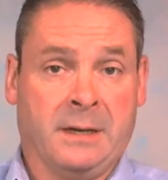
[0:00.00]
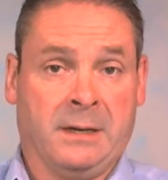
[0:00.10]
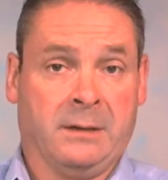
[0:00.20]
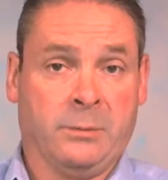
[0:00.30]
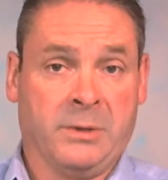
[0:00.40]

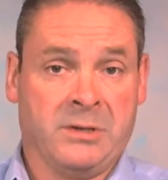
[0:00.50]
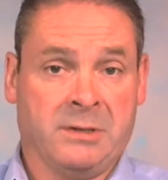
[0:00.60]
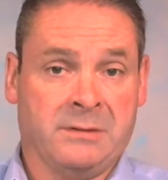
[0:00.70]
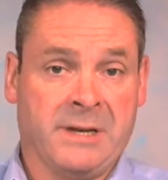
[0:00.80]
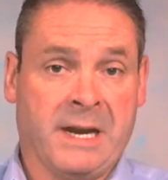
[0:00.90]
which
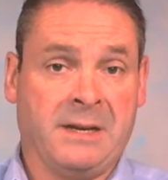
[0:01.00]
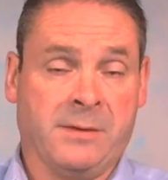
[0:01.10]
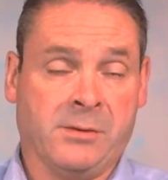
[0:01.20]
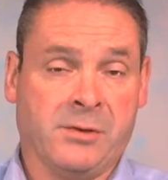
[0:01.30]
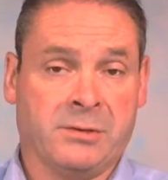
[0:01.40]
in daily
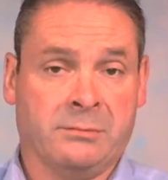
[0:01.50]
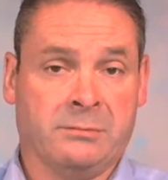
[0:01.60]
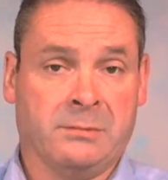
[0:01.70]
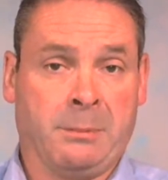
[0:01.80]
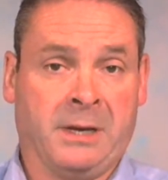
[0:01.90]
function
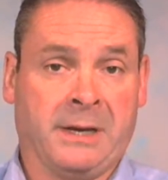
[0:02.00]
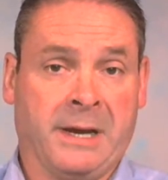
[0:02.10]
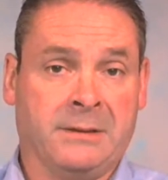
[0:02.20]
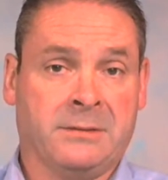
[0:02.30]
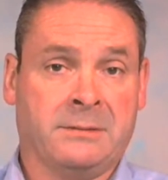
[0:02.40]

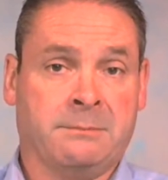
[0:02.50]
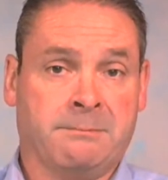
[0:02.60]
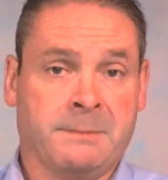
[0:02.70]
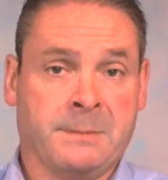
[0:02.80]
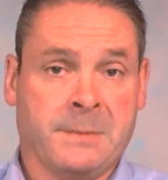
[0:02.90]
replicates
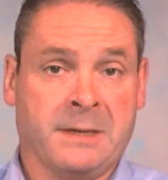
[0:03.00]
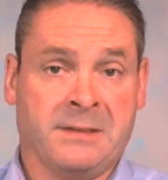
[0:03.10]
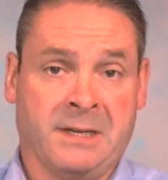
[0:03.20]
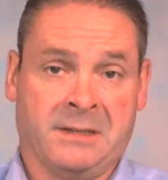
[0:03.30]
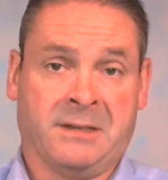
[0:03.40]

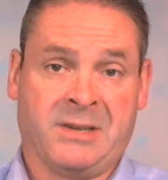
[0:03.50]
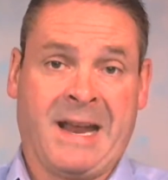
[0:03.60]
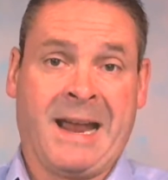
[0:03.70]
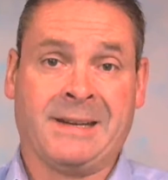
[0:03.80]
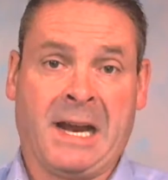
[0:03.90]
sit to
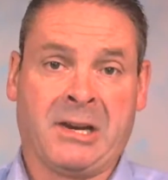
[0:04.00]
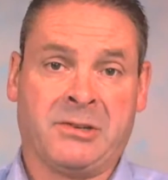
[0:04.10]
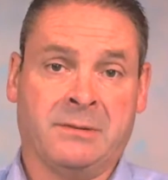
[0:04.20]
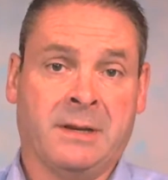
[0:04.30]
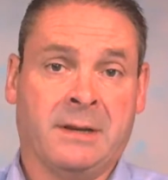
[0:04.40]
stand action,